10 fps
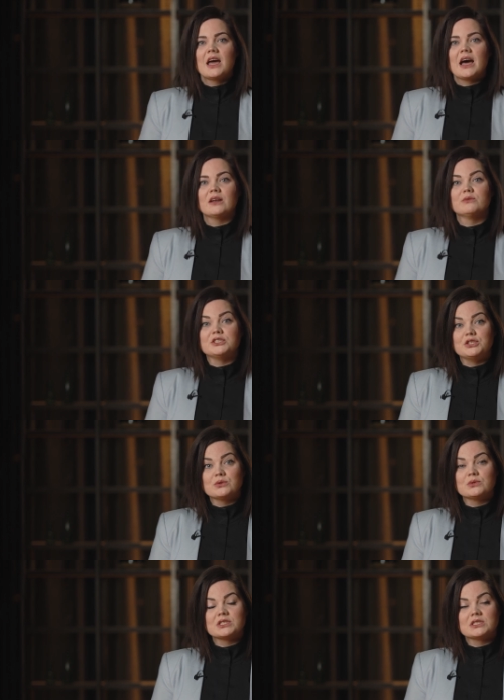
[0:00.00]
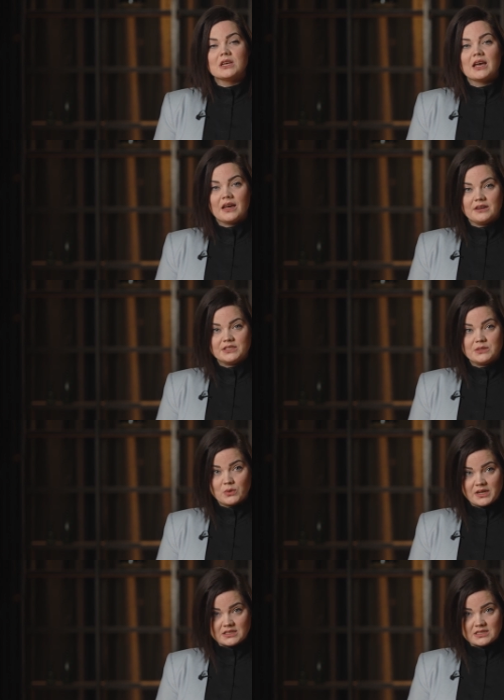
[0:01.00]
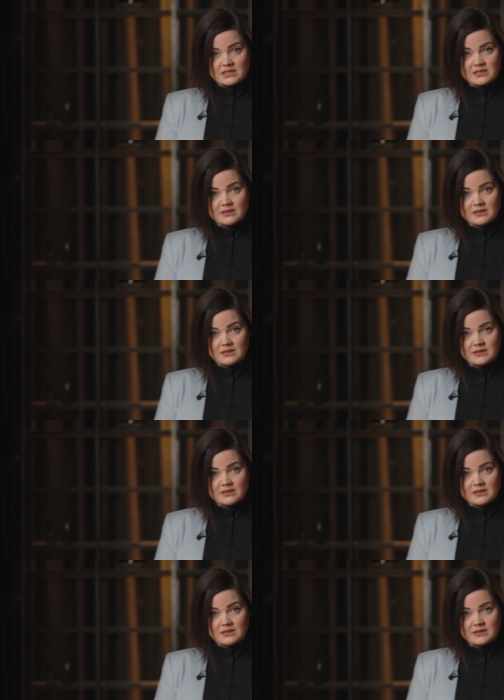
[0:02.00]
and reduce energy waste.